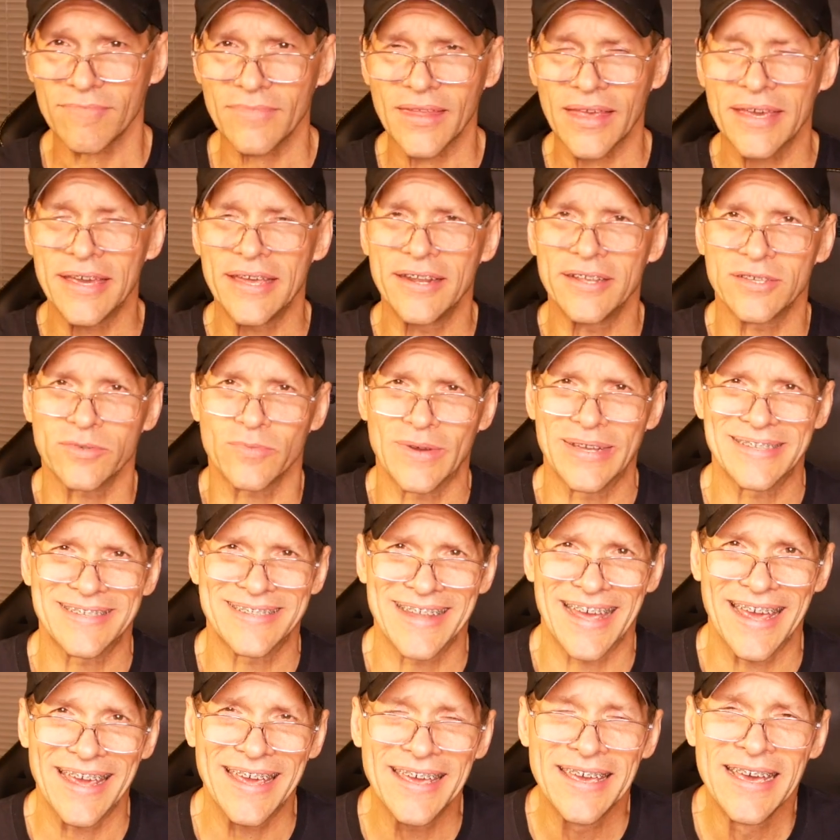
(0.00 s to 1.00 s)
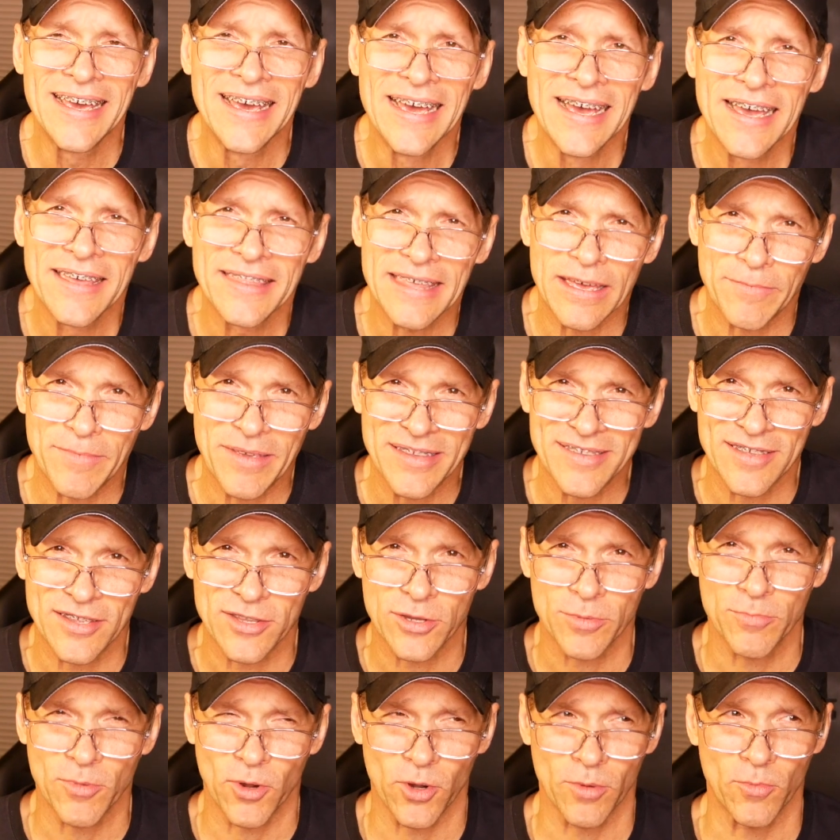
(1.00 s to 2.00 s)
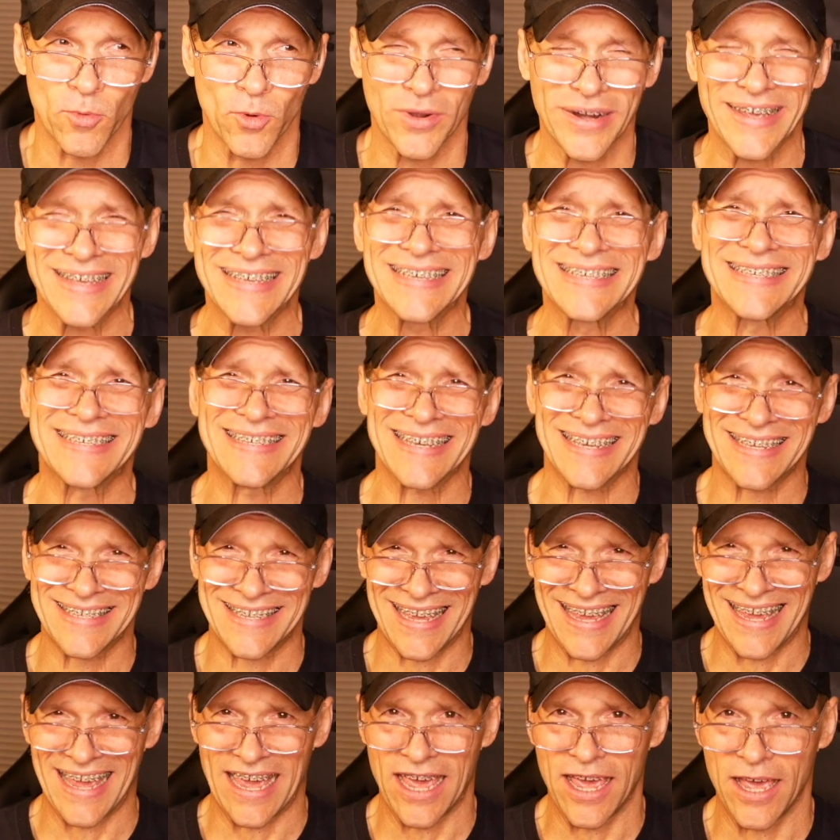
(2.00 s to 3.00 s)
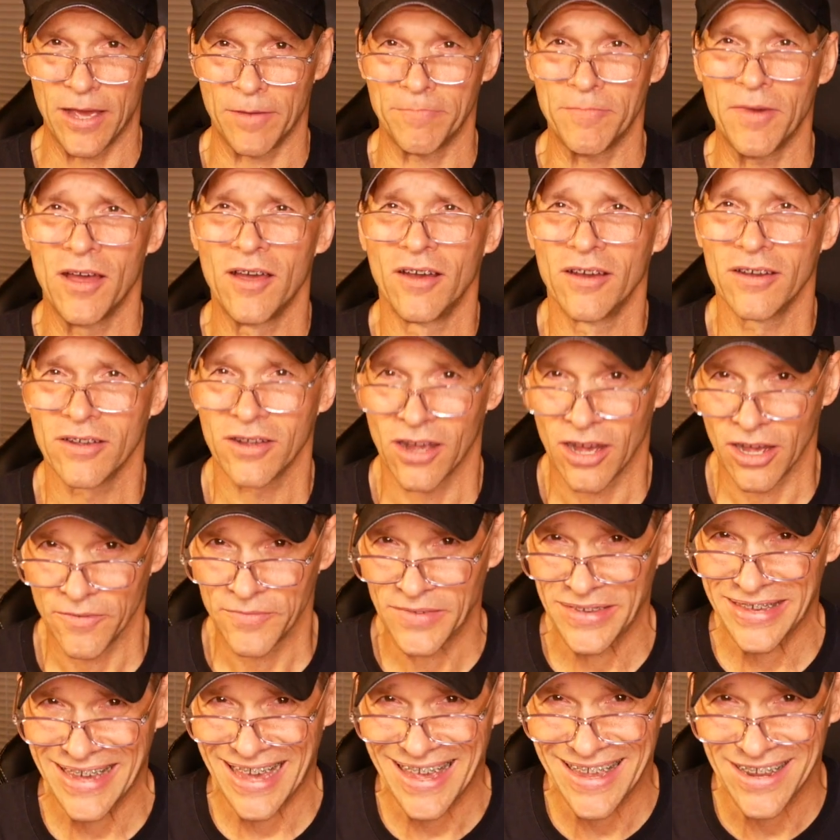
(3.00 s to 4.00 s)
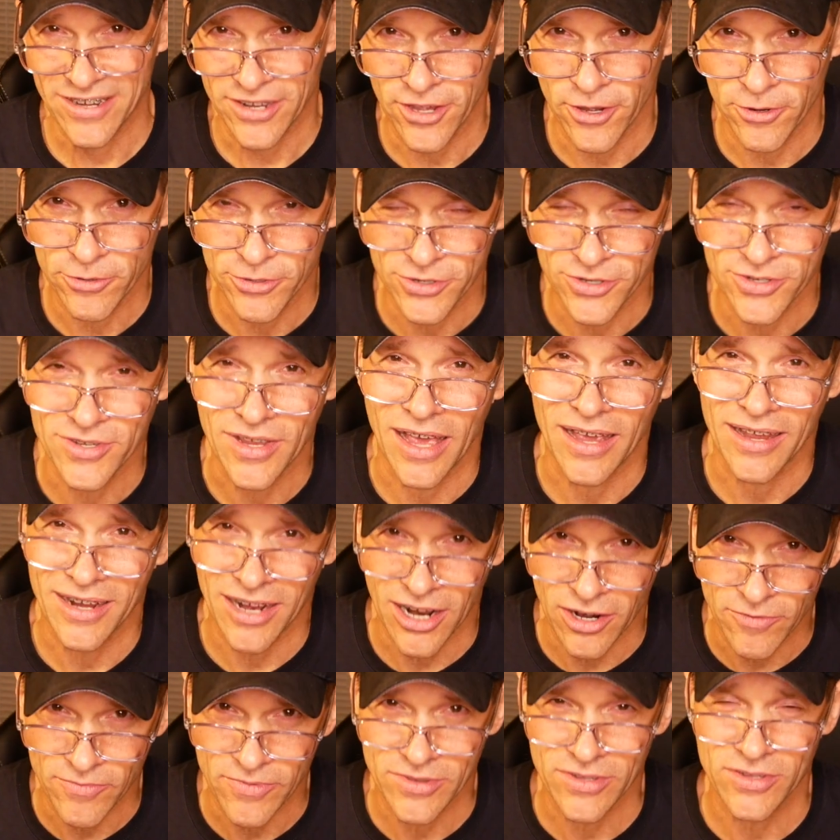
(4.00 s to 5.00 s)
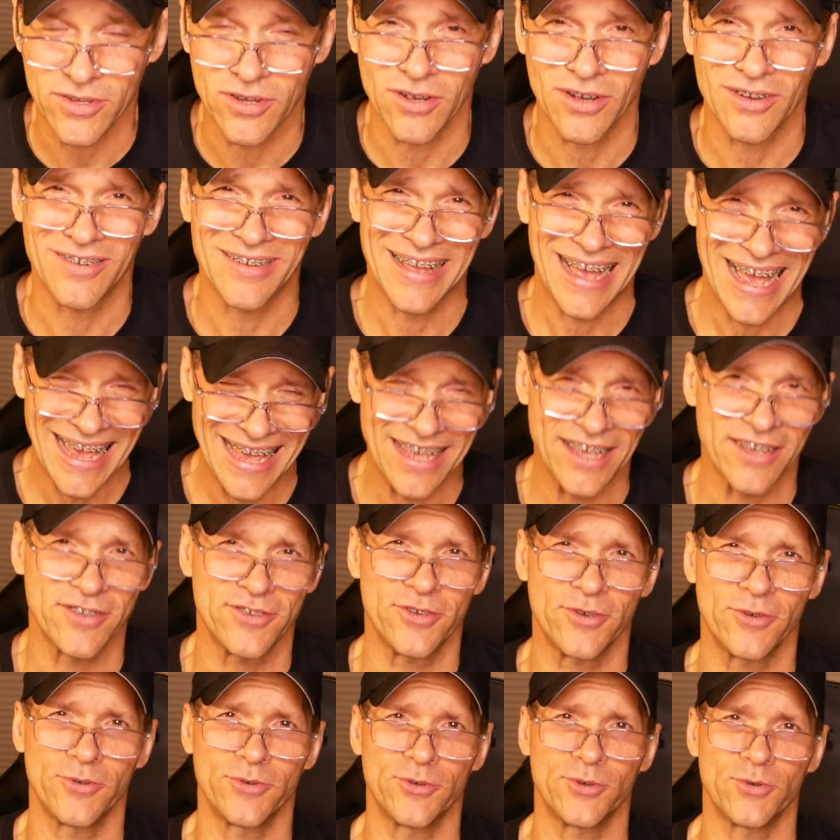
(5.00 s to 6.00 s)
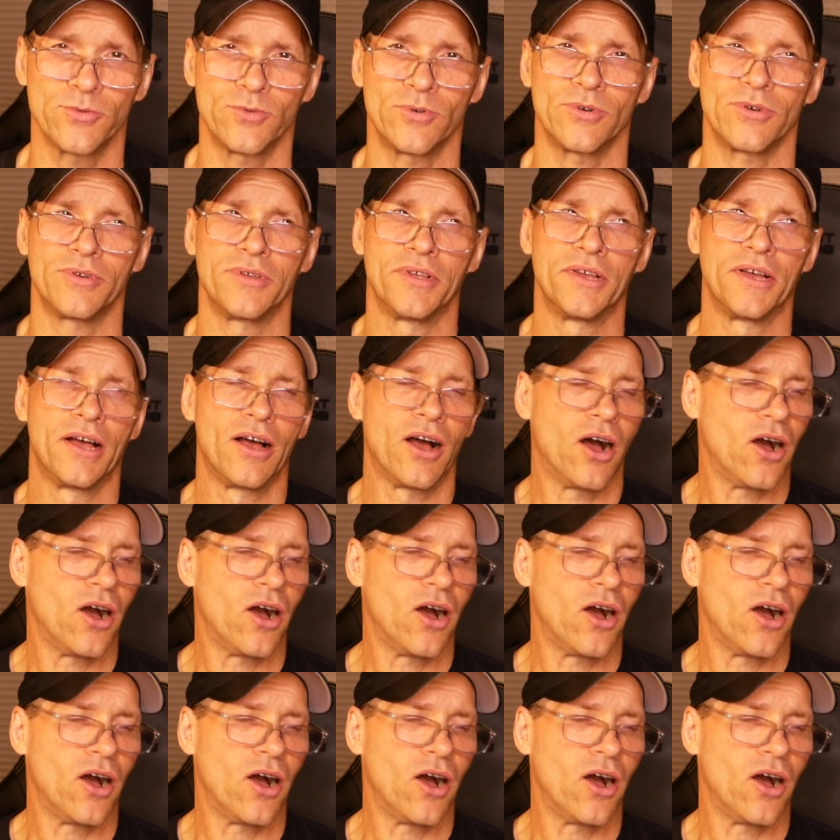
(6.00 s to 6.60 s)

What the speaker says: it is Wednesday. That means that tomorrow morning, 6 a.m., coffee and coaches conference call as usual.